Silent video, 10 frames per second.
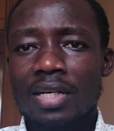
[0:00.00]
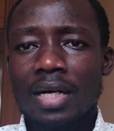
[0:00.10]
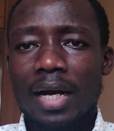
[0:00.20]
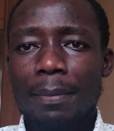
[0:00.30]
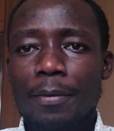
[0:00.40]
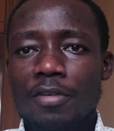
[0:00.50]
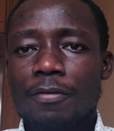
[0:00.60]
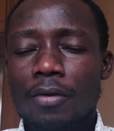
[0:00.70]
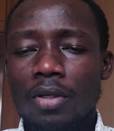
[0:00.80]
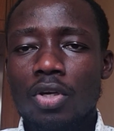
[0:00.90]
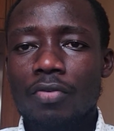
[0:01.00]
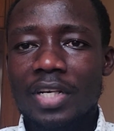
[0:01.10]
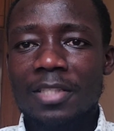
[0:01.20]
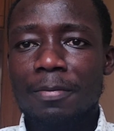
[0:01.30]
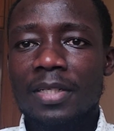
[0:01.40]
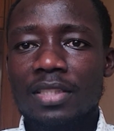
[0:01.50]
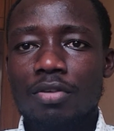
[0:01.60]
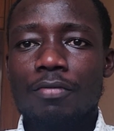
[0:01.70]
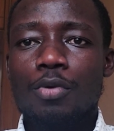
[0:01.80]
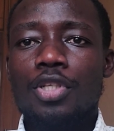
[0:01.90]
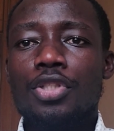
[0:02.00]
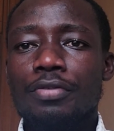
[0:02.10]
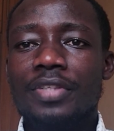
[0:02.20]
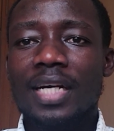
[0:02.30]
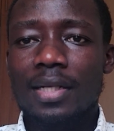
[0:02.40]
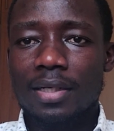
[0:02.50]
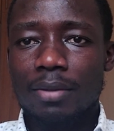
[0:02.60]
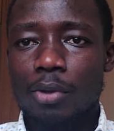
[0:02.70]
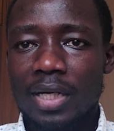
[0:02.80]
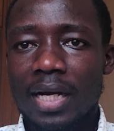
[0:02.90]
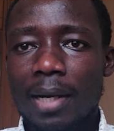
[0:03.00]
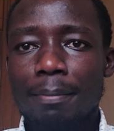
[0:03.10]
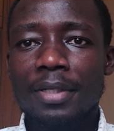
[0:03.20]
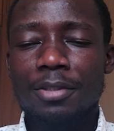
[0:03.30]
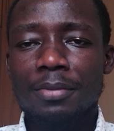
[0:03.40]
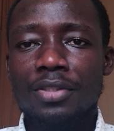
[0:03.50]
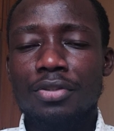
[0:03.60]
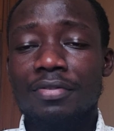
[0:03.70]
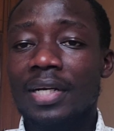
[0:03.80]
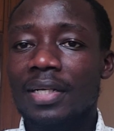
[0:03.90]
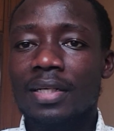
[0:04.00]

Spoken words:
a portfolio of experience of what you've done, what accomplishments you've done.